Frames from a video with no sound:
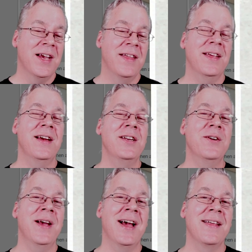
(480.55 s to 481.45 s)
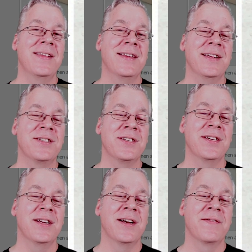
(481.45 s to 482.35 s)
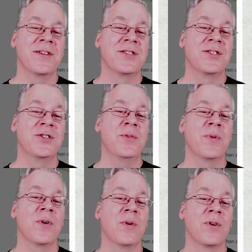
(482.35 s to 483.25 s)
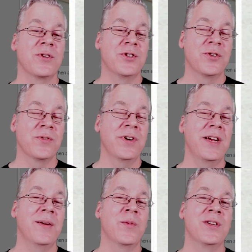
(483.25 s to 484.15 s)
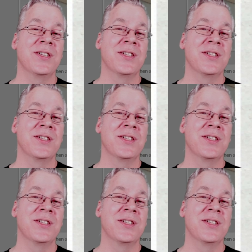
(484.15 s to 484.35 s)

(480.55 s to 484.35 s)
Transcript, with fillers: And then you add the addition of the super orange dream,